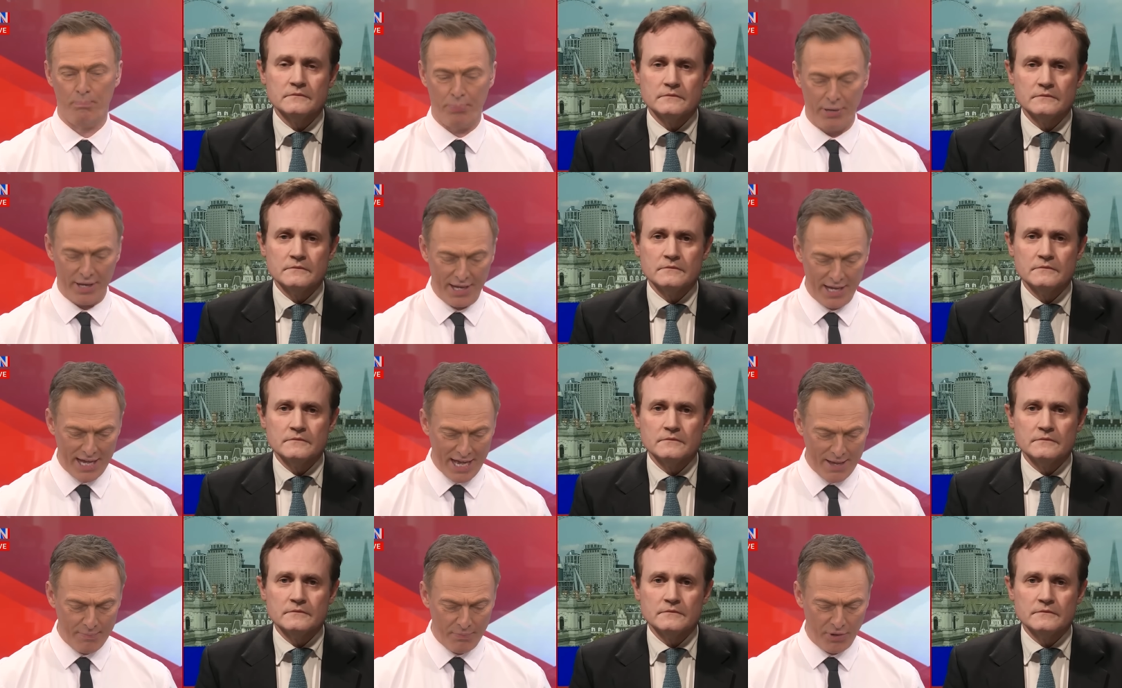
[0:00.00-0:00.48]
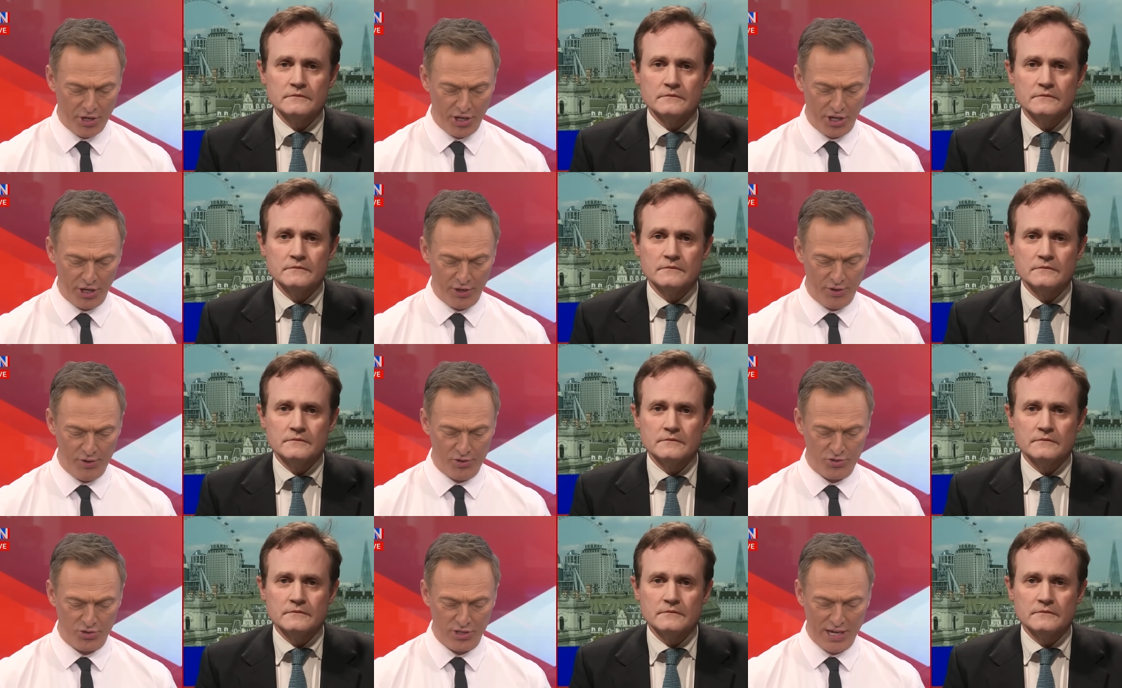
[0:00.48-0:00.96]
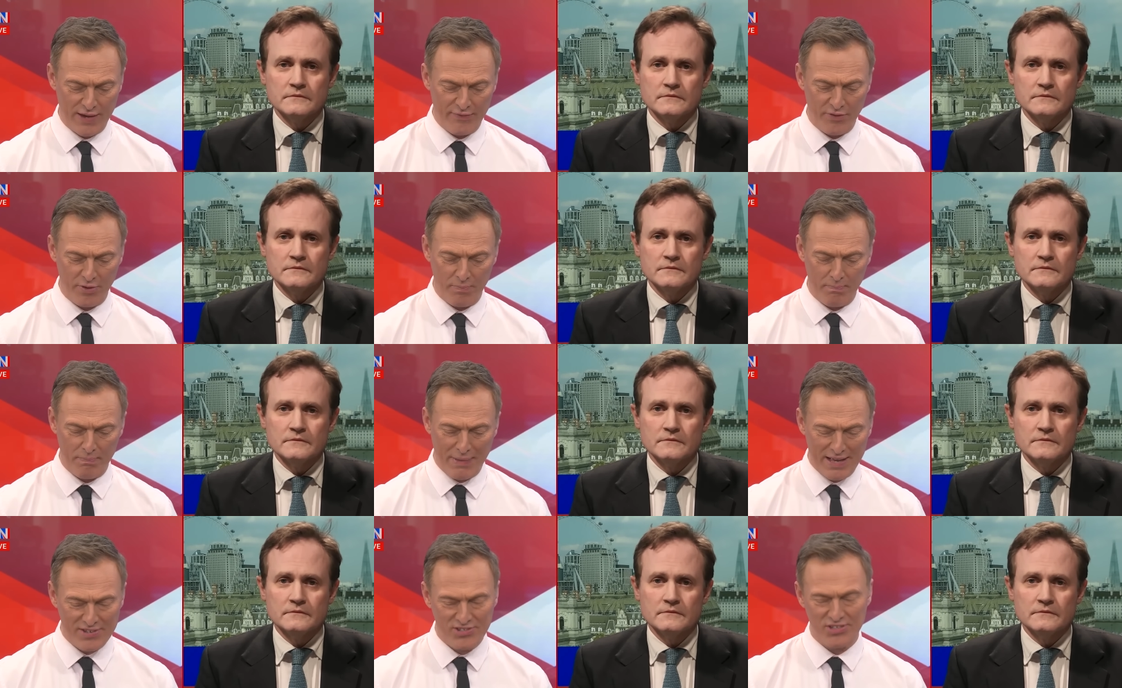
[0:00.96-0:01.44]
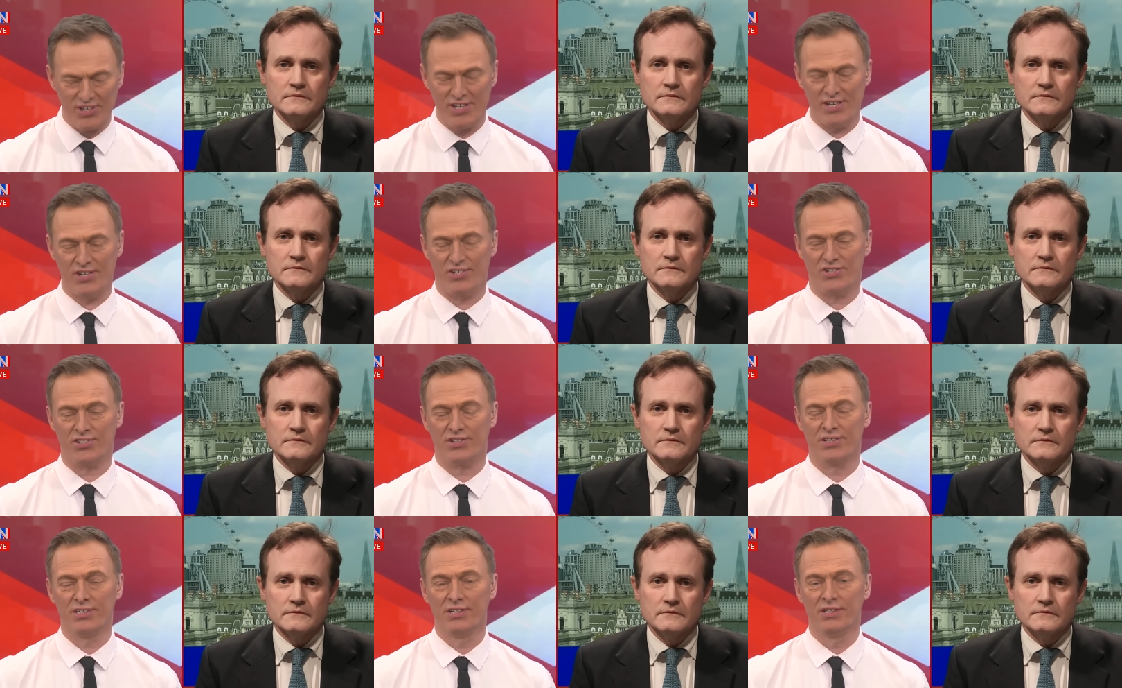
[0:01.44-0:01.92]
Speaker 1: PMQs. Do you have a
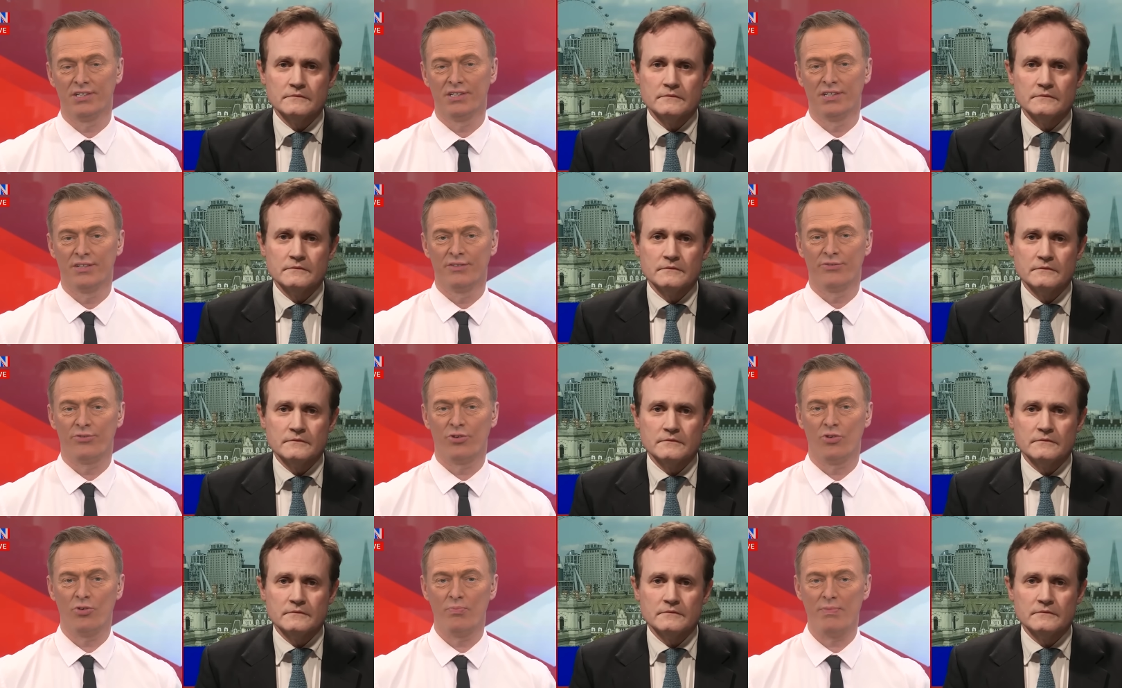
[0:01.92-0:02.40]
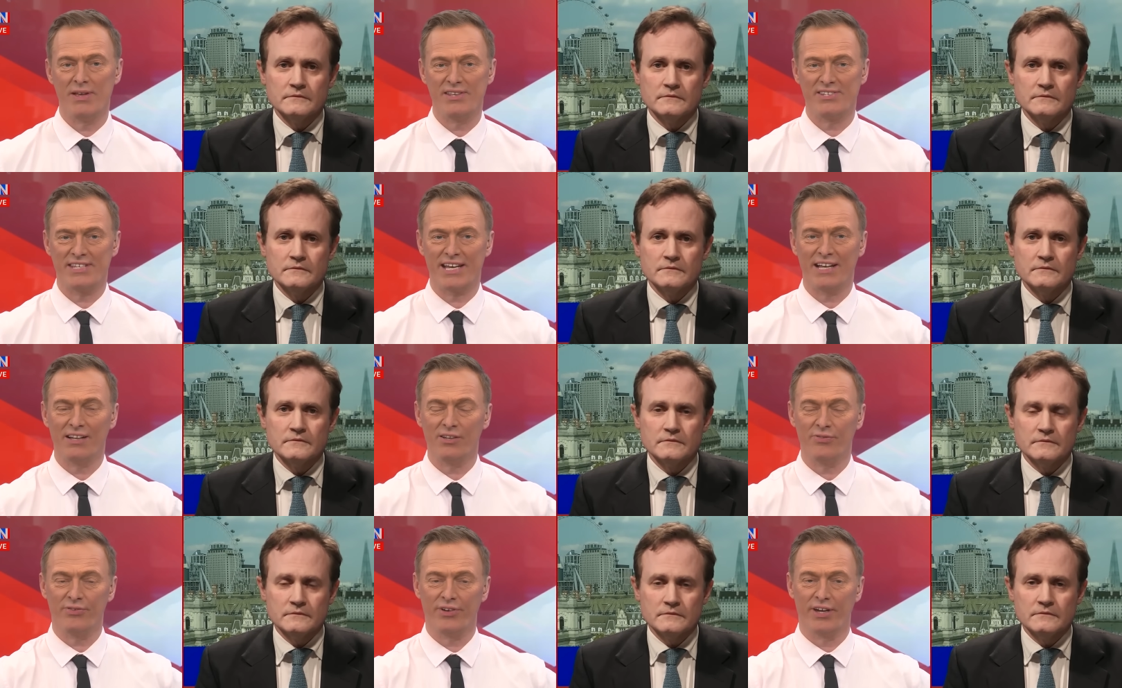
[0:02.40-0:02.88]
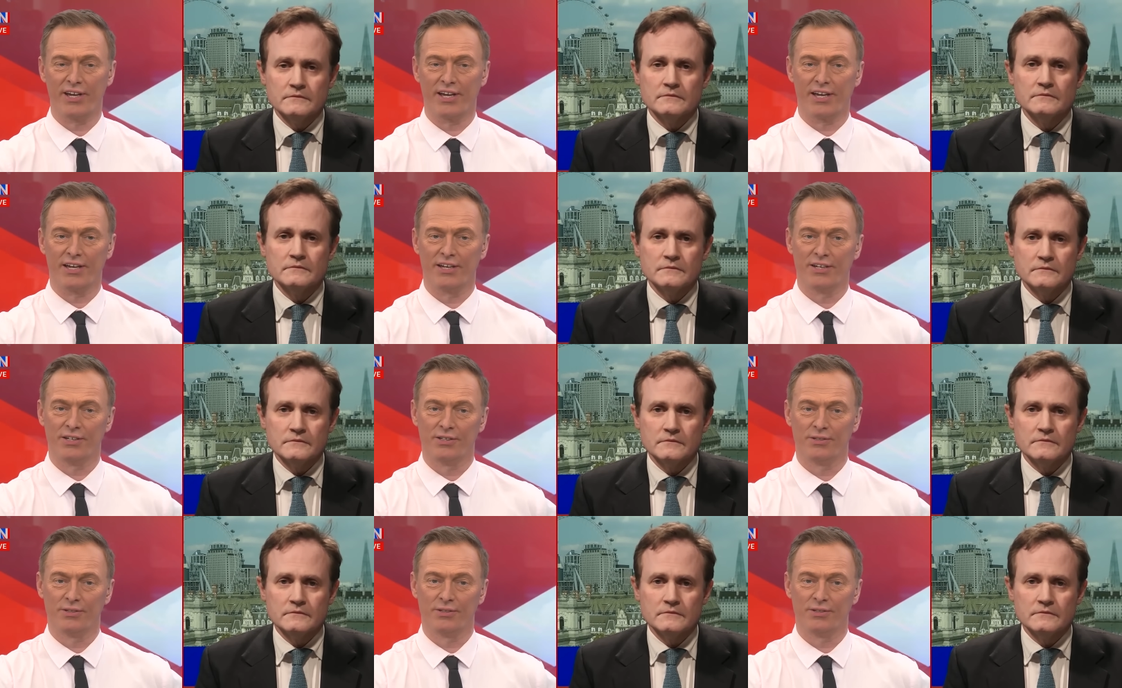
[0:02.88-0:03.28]
message for Miss Elphick?